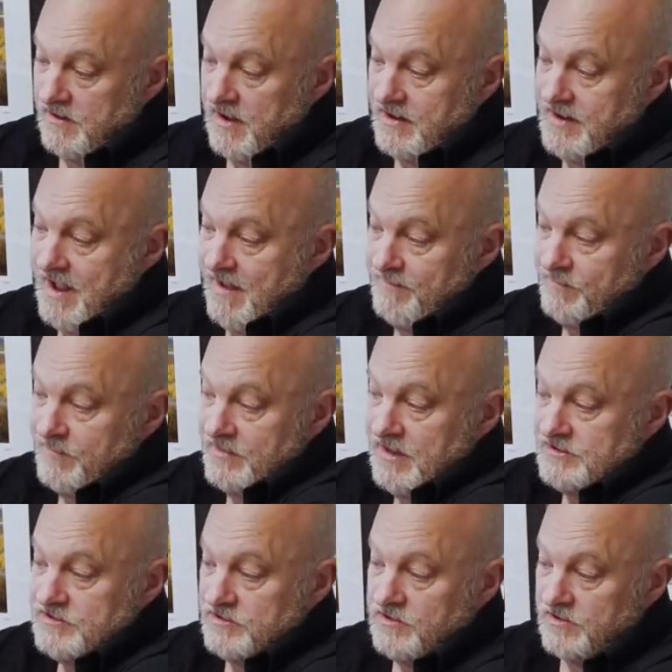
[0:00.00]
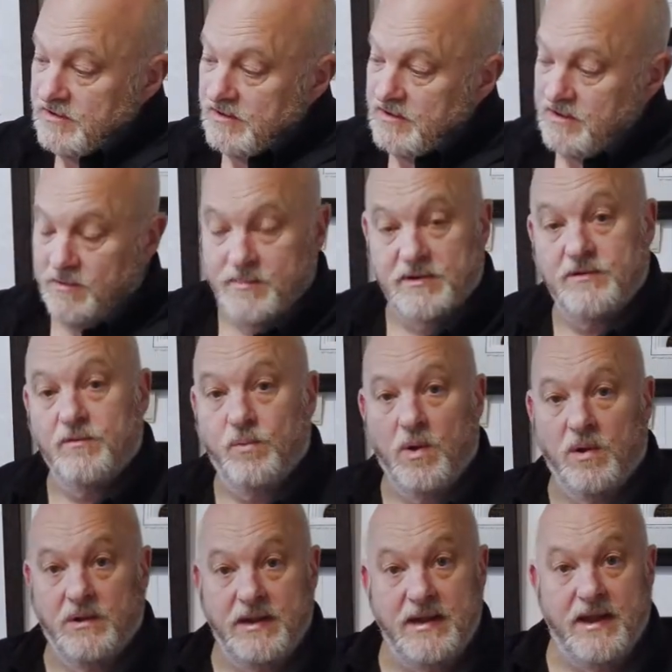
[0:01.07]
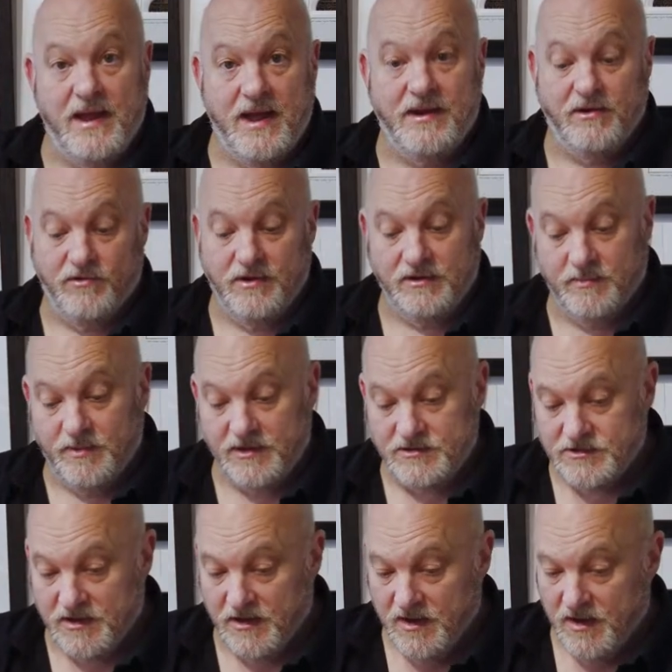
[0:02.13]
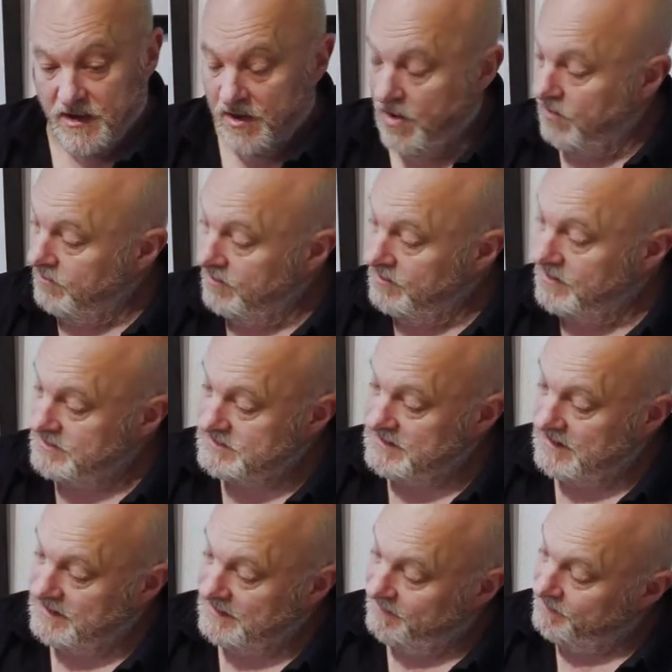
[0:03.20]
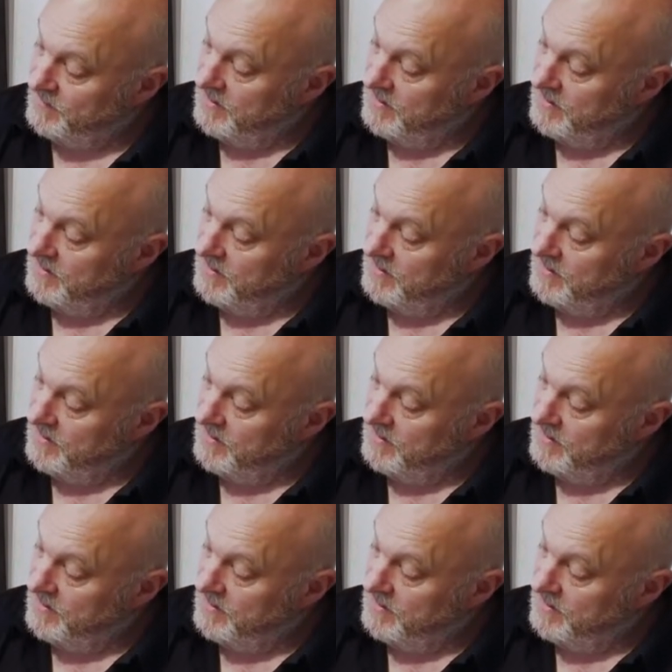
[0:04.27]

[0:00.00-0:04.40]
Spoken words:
again, there's another little bit of wall here anchoring the picture over on that side.